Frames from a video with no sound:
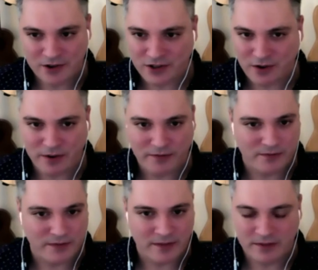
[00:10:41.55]
So
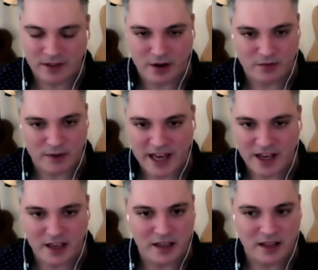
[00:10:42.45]
if they've, you know,
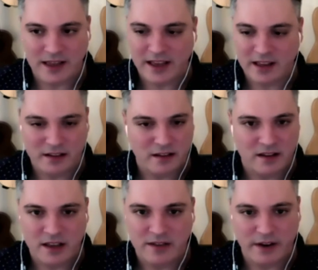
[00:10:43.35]
any, like,
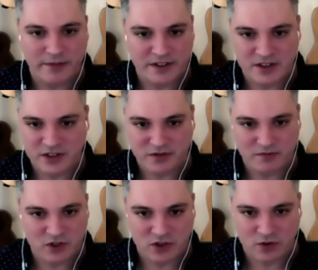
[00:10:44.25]
even if it's
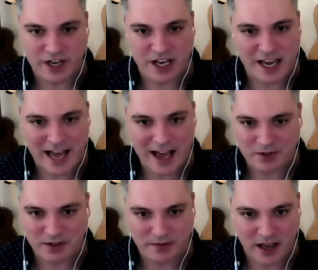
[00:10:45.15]
just screen
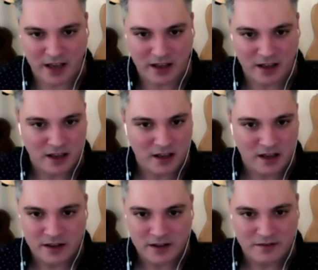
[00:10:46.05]
caps of like
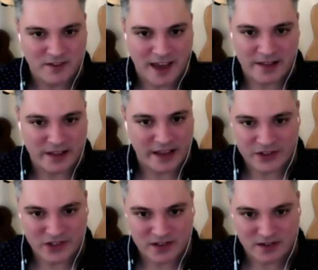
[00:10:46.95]

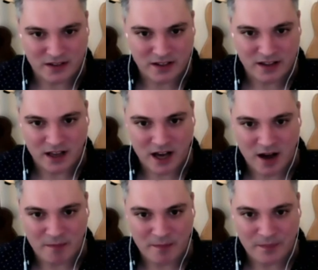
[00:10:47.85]
dailies,
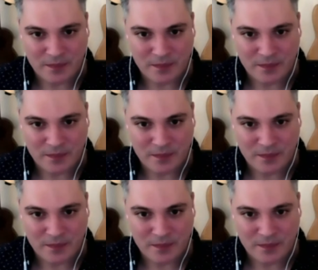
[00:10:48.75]
that